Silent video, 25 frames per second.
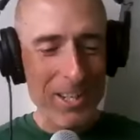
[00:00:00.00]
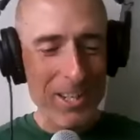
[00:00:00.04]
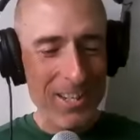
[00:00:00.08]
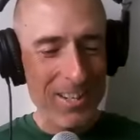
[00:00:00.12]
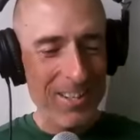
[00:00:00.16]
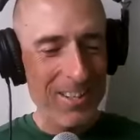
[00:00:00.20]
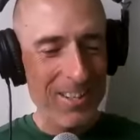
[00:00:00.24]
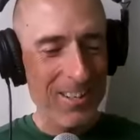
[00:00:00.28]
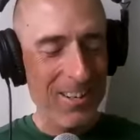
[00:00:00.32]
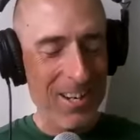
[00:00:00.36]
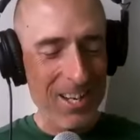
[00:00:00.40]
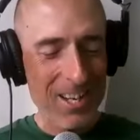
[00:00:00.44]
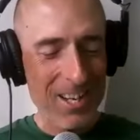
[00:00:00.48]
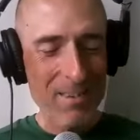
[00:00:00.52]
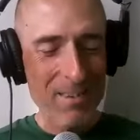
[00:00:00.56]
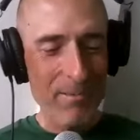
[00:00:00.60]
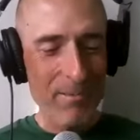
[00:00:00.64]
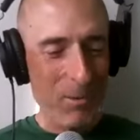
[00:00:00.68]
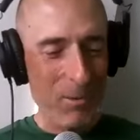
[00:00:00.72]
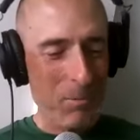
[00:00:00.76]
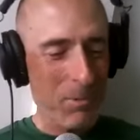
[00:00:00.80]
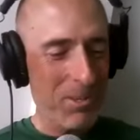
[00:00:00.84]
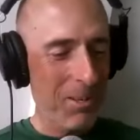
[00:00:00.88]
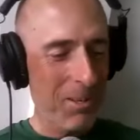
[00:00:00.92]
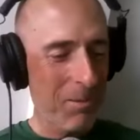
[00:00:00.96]
hear
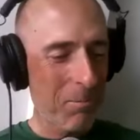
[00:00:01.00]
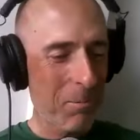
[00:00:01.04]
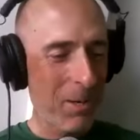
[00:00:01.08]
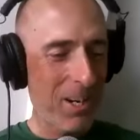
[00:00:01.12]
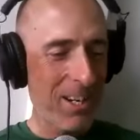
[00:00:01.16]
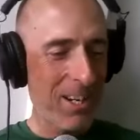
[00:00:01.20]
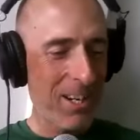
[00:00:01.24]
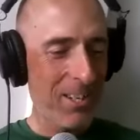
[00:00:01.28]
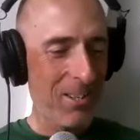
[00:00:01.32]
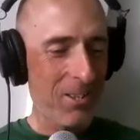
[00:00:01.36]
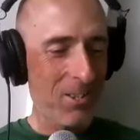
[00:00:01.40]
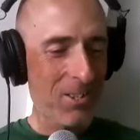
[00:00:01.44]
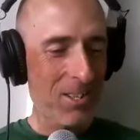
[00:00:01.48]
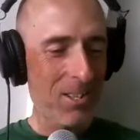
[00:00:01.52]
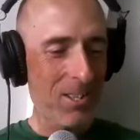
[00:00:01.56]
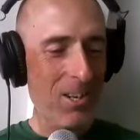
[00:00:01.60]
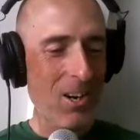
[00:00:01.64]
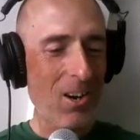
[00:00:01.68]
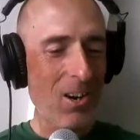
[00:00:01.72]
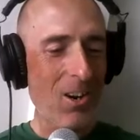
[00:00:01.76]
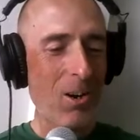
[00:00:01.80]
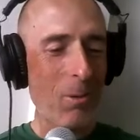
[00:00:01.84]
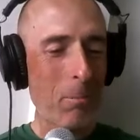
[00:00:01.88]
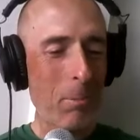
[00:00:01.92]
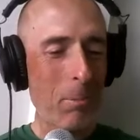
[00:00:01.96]
from somebody who says,
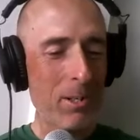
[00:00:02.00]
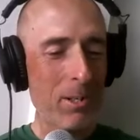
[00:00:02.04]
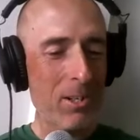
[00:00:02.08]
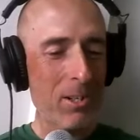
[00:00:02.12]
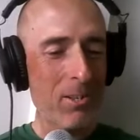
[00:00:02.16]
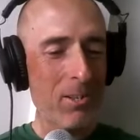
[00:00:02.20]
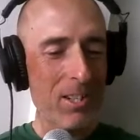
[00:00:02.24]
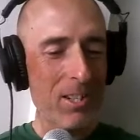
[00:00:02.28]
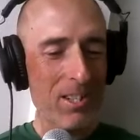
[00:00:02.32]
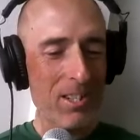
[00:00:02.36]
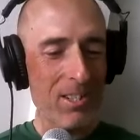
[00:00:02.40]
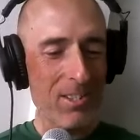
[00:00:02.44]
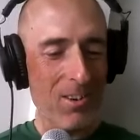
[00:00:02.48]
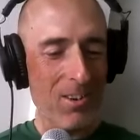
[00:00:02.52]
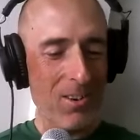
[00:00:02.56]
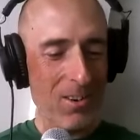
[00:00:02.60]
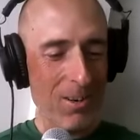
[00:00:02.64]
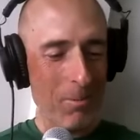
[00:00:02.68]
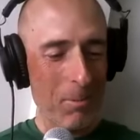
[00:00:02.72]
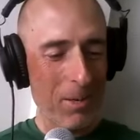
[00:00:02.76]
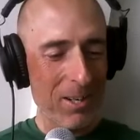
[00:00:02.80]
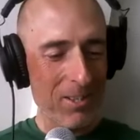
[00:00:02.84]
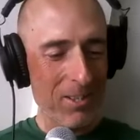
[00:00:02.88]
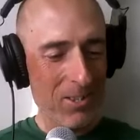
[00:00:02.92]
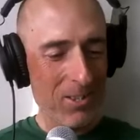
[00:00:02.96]
"Oh, but you didn't talk
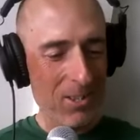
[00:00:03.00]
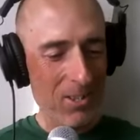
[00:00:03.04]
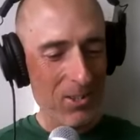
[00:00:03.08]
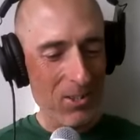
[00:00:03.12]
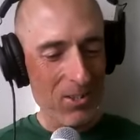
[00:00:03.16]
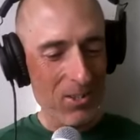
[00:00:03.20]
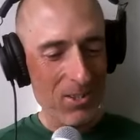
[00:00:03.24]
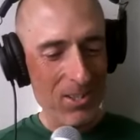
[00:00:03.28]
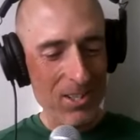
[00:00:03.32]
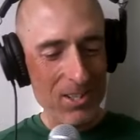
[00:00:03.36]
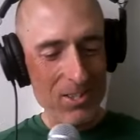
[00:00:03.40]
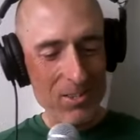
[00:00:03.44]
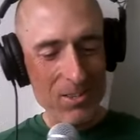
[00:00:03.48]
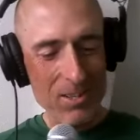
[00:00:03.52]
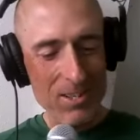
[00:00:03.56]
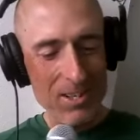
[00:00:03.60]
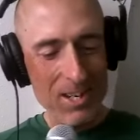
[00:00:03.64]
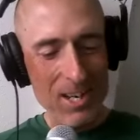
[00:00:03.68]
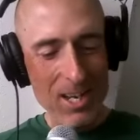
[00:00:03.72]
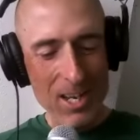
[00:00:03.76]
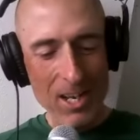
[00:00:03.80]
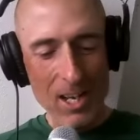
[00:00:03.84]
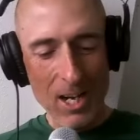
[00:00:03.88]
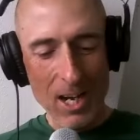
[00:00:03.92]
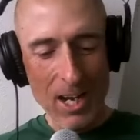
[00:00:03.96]
about such and such." And
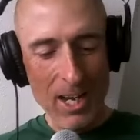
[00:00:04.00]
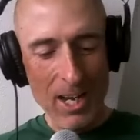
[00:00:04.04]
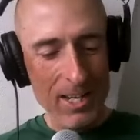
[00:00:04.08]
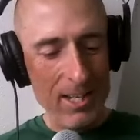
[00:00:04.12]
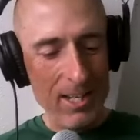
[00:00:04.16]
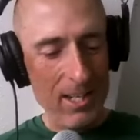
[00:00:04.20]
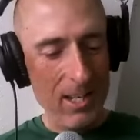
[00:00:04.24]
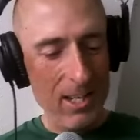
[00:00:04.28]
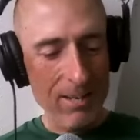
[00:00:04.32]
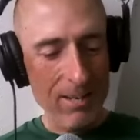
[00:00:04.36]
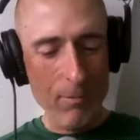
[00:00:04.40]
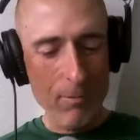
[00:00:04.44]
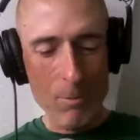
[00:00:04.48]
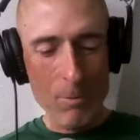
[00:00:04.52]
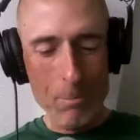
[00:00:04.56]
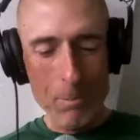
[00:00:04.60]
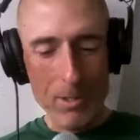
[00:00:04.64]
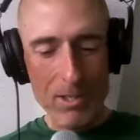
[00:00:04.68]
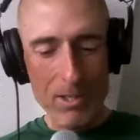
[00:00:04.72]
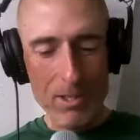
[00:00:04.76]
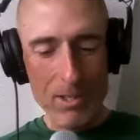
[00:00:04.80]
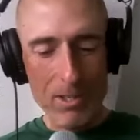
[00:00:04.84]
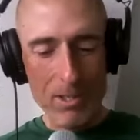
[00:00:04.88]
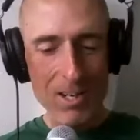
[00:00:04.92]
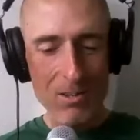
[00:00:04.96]
hey, if we
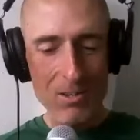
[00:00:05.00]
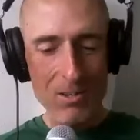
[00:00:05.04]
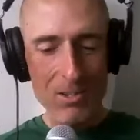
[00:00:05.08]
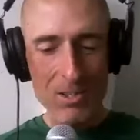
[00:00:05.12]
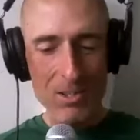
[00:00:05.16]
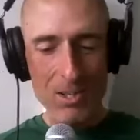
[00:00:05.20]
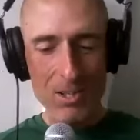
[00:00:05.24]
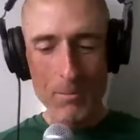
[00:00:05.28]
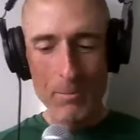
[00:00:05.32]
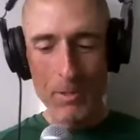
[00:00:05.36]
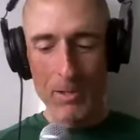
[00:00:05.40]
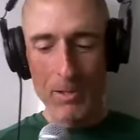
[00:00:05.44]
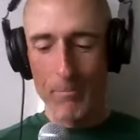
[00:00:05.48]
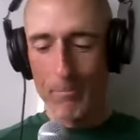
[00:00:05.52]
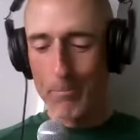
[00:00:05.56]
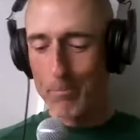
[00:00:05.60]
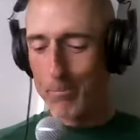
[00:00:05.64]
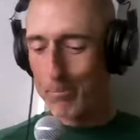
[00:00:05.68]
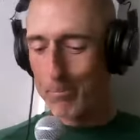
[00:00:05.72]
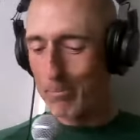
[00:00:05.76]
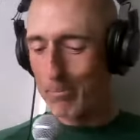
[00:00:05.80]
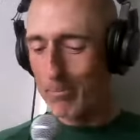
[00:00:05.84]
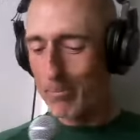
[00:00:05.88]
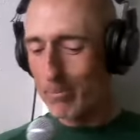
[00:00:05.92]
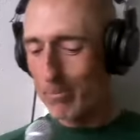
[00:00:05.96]
miss out on something,
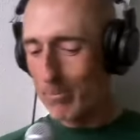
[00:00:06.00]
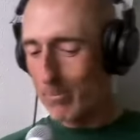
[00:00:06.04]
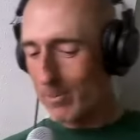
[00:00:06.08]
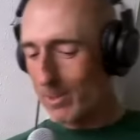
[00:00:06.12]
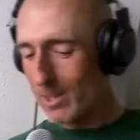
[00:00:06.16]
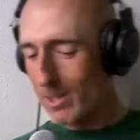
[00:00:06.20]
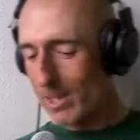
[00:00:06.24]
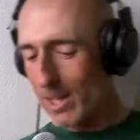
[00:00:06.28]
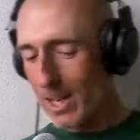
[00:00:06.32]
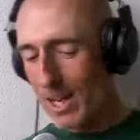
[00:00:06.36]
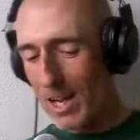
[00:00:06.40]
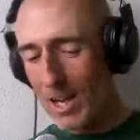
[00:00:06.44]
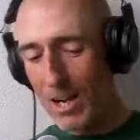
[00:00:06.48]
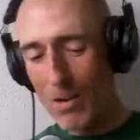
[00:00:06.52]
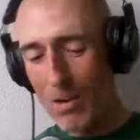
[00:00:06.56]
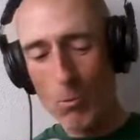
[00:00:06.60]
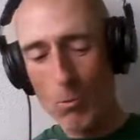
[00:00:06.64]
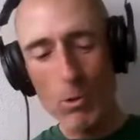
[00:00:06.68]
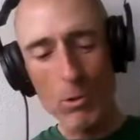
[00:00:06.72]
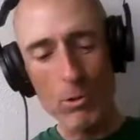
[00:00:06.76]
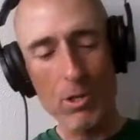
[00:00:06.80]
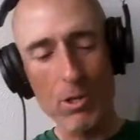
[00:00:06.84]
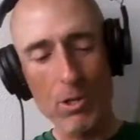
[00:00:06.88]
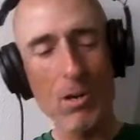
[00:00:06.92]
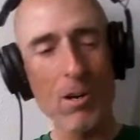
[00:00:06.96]
uh,
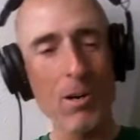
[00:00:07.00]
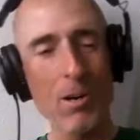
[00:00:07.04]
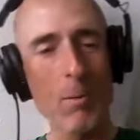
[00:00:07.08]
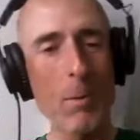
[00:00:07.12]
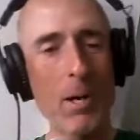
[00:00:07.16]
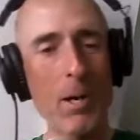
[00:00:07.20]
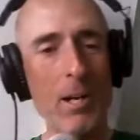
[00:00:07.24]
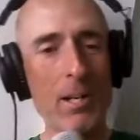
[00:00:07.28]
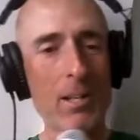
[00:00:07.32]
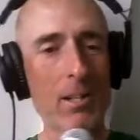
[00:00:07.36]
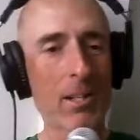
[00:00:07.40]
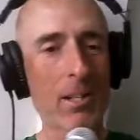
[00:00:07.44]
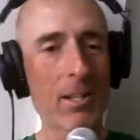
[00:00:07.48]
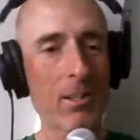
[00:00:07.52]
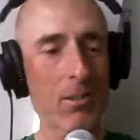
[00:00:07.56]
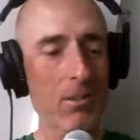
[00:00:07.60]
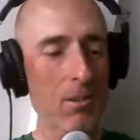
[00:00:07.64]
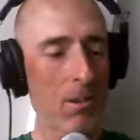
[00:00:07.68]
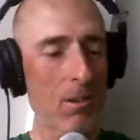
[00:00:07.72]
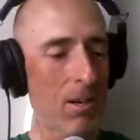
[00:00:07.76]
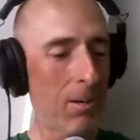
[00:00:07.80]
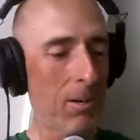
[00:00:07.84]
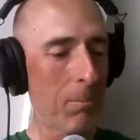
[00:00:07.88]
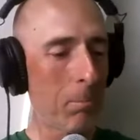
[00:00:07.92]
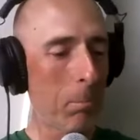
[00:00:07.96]
we'll talk about it later
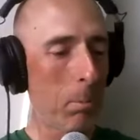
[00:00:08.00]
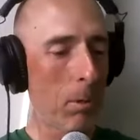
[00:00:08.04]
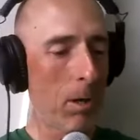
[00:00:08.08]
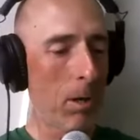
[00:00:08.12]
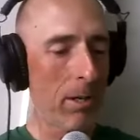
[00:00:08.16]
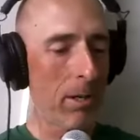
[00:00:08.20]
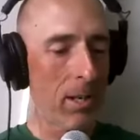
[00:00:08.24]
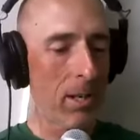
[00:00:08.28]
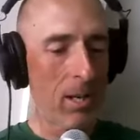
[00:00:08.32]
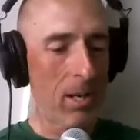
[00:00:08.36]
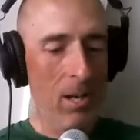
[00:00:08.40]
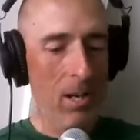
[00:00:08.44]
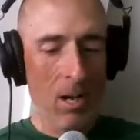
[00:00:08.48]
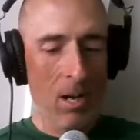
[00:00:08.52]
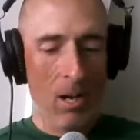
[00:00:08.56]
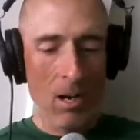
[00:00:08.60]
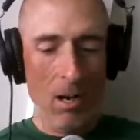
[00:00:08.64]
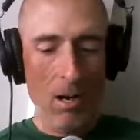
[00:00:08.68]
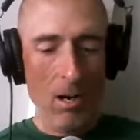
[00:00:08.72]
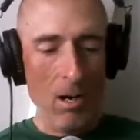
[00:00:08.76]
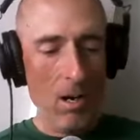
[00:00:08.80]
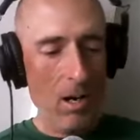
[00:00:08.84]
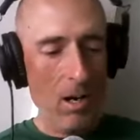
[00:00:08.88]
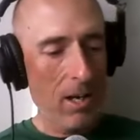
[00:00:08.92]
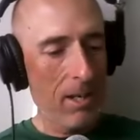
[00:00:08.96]
on. But
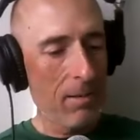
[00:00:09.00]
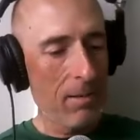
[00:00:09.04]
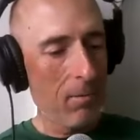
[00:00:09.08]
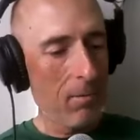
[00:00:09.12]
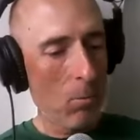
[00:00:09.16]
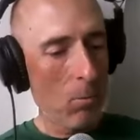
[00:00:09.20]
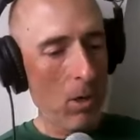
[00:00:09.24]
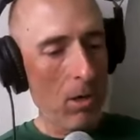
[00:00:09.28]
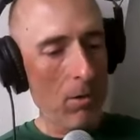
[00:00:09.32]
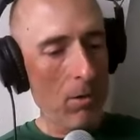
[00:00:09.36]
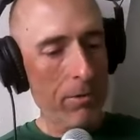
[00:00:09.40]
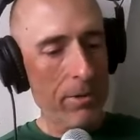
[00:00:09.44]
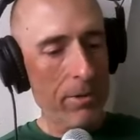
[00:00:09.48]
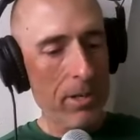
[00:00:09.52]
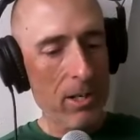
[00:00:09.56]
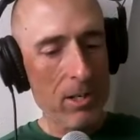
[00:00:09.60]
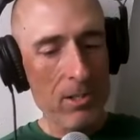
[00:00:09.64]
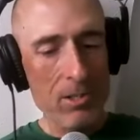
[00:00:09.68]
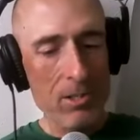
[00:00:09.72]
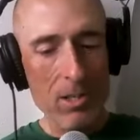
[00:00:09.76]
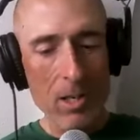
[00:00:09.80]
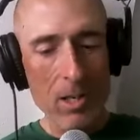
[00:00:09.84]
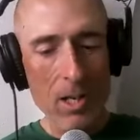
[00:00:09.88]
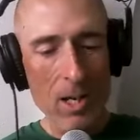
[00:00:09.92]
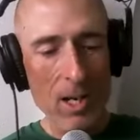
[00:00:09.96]
all right. Well,
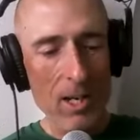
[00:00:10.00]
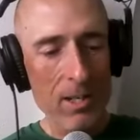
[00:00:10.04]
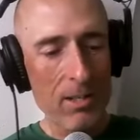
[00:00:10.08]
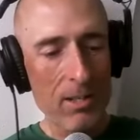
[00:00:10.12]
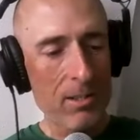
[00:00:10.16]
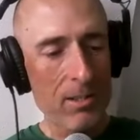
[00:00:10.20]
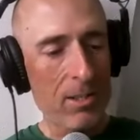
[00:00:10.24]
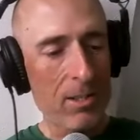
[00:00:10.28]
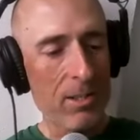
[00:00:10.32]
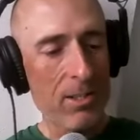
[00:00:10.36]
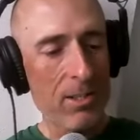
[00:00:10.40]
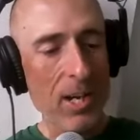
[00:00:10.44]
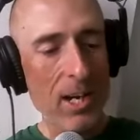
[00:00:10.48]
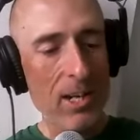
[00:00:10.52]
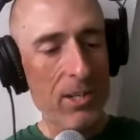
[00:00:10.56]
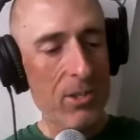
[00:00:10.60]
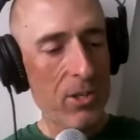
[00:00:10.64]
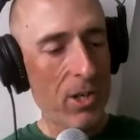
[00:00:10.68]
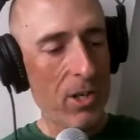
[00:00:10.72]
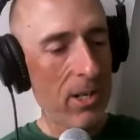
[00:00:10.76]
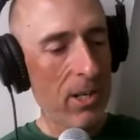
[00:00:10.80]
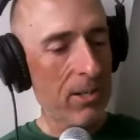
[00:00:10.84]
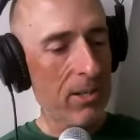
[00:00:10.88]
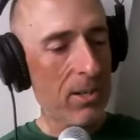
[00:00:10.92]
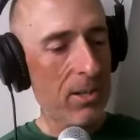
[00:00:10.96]
there's a lot to
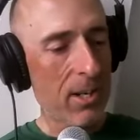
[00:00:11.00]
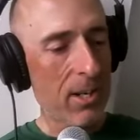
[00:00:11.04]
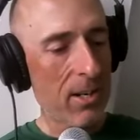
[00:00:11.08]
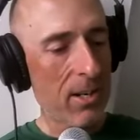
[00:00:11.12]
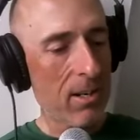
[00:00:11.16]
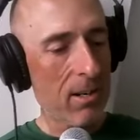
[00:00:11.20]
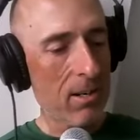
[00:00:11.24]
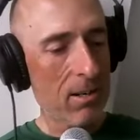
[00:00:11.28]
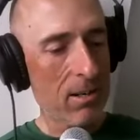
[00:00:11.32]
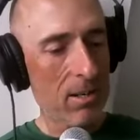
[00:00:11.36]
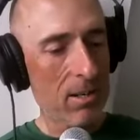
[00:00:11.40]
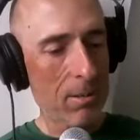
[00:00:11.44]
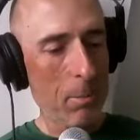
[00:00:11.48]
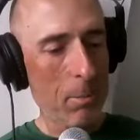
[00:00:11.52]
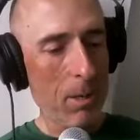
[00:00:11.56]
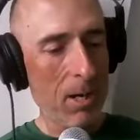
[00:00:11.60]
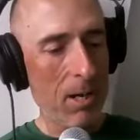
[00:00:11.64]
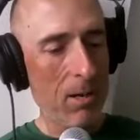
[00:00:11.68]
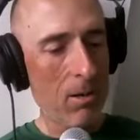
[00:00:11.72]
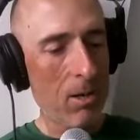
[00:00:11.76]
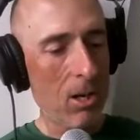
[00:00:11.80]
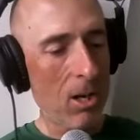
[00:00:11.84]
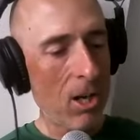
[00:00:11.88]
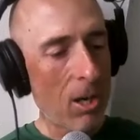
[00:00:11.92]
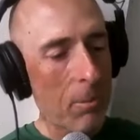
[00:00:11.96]
digest there
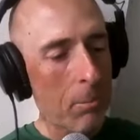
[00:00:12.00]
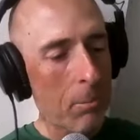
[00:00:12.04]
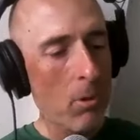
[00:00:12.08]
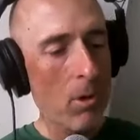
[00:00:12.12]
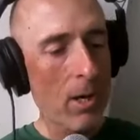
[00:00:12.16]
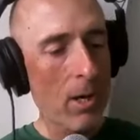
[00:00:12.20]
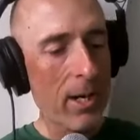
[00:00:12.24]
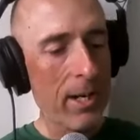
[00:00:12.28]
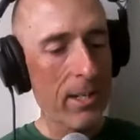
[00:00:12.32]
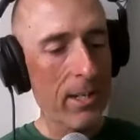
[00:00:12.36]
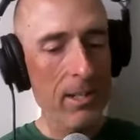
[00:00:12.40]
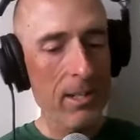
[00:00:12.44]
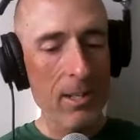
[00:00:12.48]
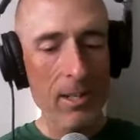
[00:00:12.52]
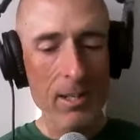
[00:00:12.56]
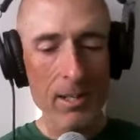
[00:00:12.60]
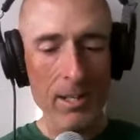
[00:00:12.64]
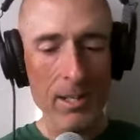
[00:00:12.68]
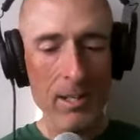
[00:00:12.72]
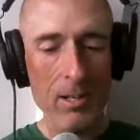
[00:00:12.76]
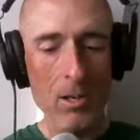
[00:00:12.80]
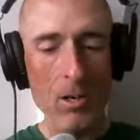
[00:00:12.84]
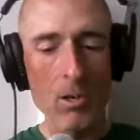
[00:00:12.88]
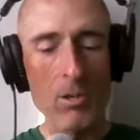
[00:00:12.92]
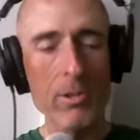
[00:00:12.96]
about upgrading
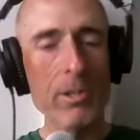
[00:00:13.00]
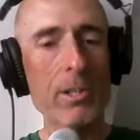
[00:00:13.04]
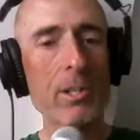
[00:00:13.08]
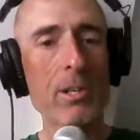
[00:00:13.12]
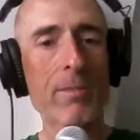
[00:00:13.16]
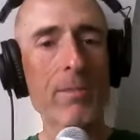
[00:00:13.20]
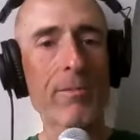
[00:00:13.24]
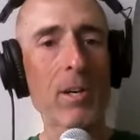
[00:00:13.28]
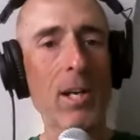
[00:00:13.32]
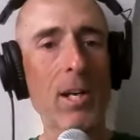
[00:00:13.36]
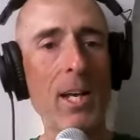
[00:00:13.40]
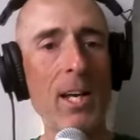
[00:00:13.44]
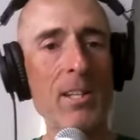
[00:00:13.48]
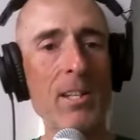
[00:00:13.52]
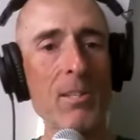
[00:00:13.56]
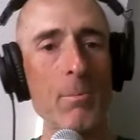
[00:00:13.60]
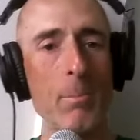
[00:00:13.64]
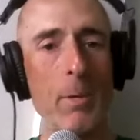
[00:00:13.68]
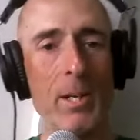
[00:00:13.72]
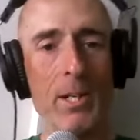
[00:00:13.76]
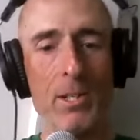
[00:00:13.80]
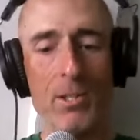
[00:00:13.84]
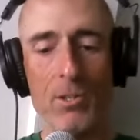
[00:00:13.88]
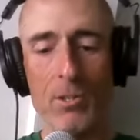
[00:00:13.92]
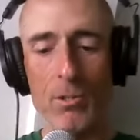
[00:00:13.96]
and all the different
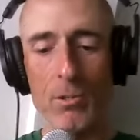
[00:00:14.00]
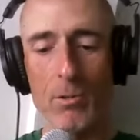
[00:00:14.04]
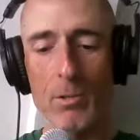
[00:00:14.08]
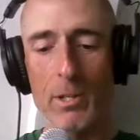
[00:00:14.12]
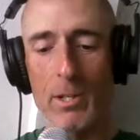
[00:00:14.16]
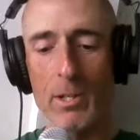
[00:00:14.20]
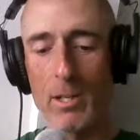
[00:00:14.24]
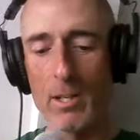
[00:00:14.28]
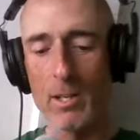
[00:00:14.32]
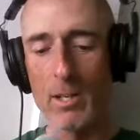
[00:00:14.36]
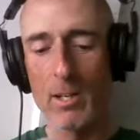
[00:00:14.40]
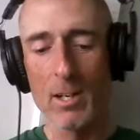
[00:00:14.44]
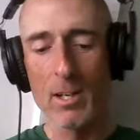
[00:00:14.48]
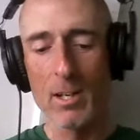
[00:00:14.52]
aspects to it.